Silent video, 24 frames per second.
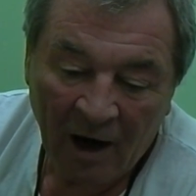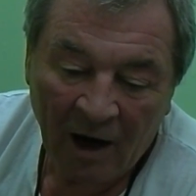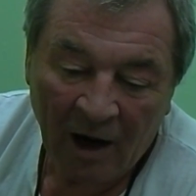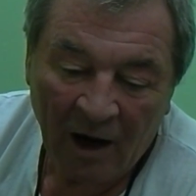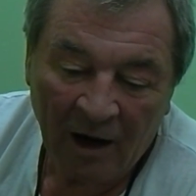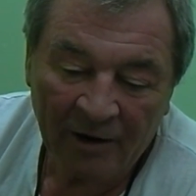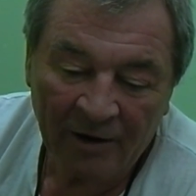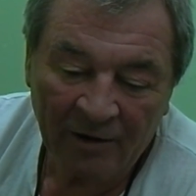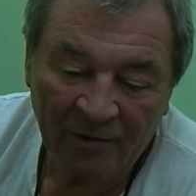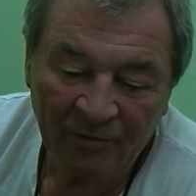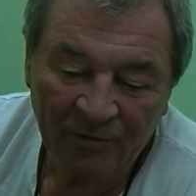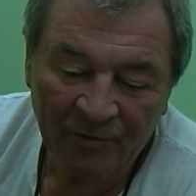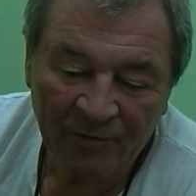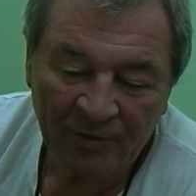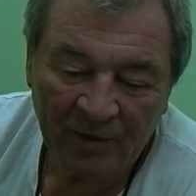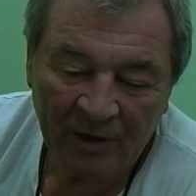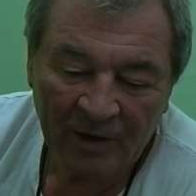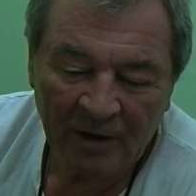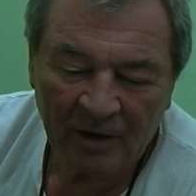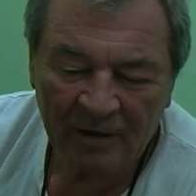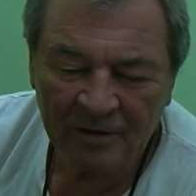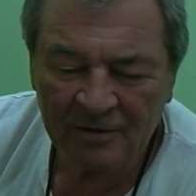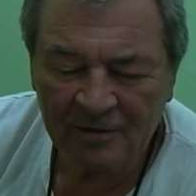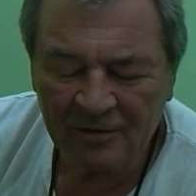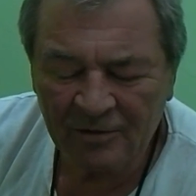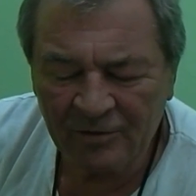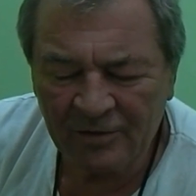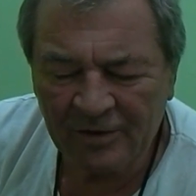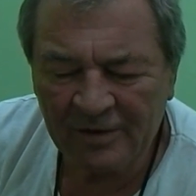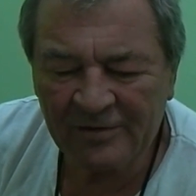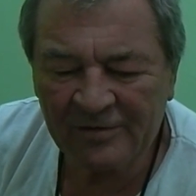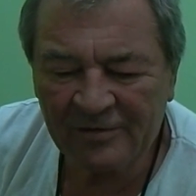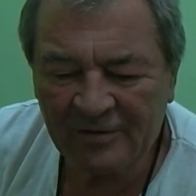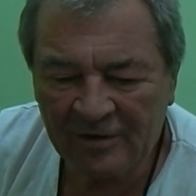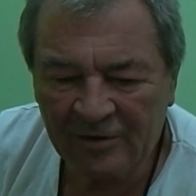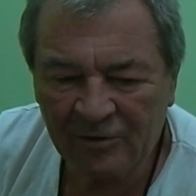I do
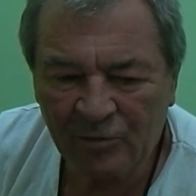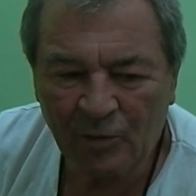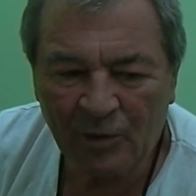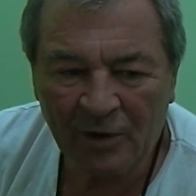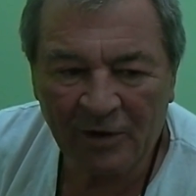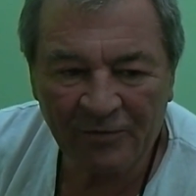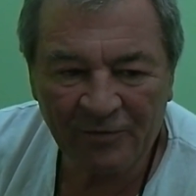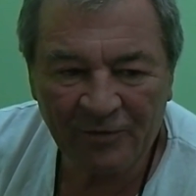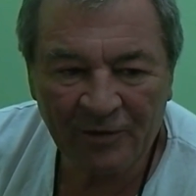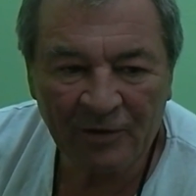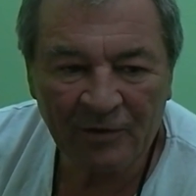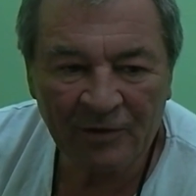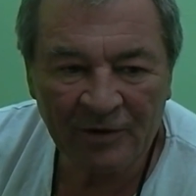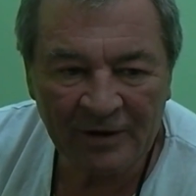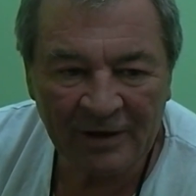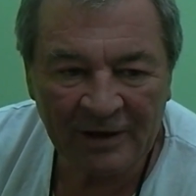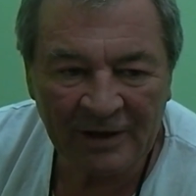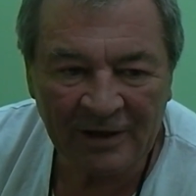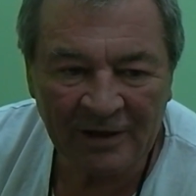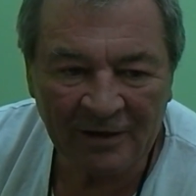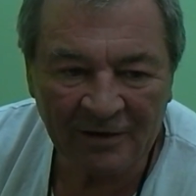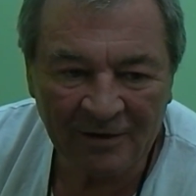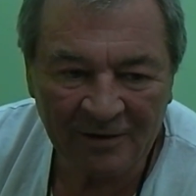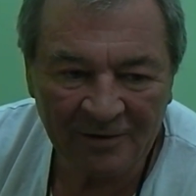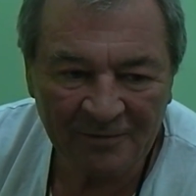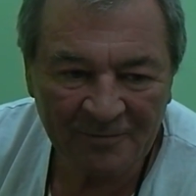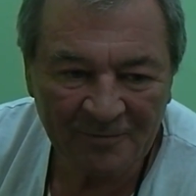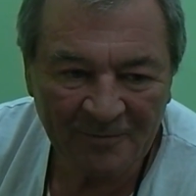these things when I feel the need,